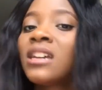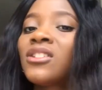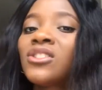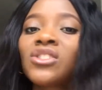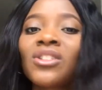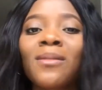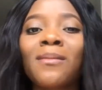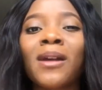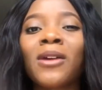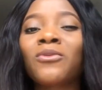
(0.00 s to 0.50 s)

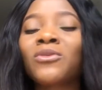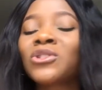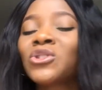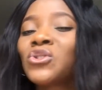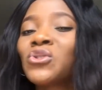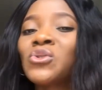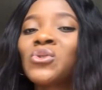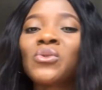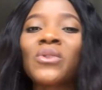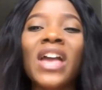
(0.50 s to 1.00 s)
So you might want
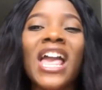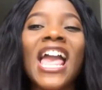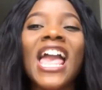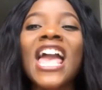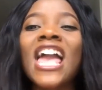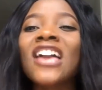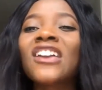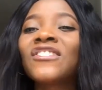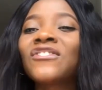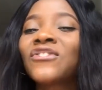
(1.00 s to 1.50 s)
to do
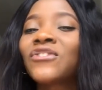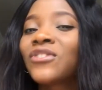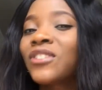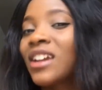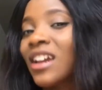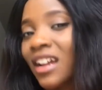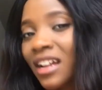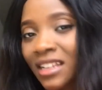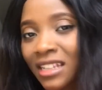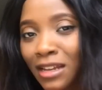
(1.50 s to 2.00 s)
every
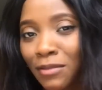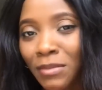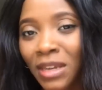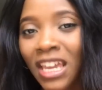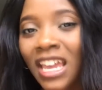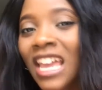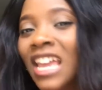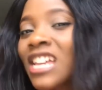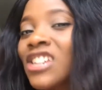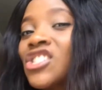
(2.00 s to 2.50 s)

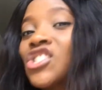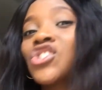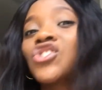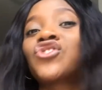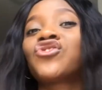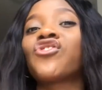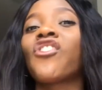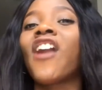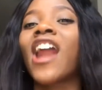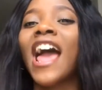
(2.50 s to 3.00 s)
academic
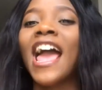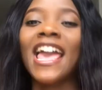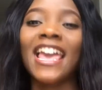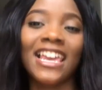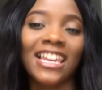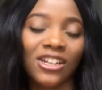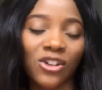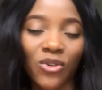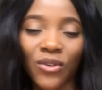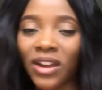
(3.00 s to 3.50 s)

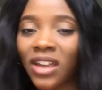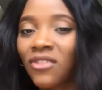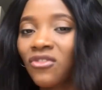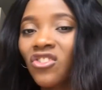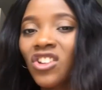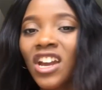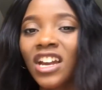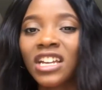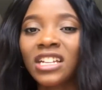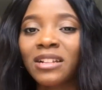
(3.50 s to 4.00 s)
stride or
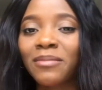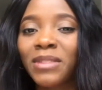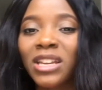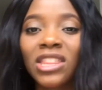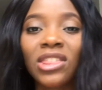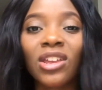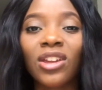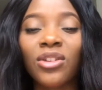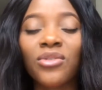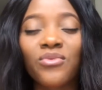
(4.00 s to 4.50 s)
every academic
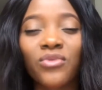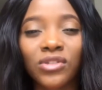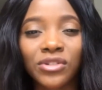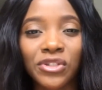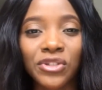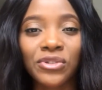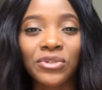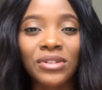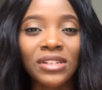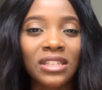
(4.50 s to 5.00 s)
thing you want
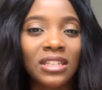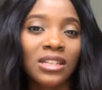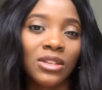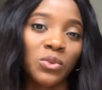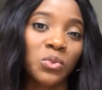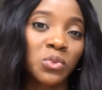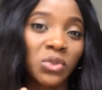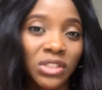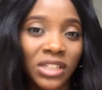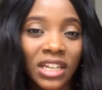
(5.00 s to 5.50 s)
to do in this
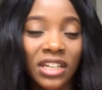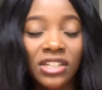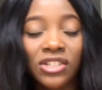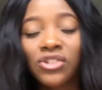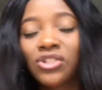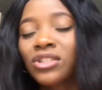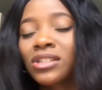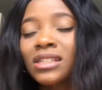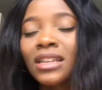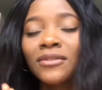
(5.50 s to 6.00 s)
1 year. You
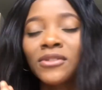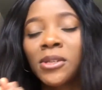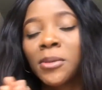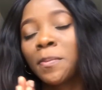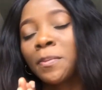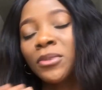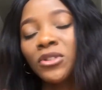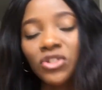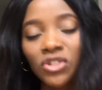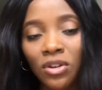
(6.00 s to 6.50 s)
just have to
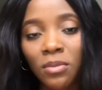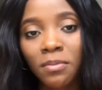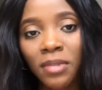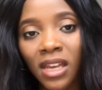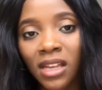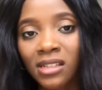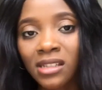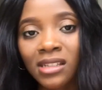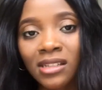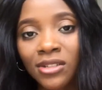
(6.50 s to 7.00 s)
put your
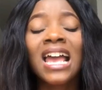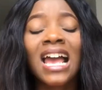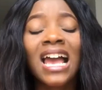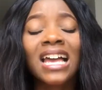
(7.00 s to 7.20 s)
best in.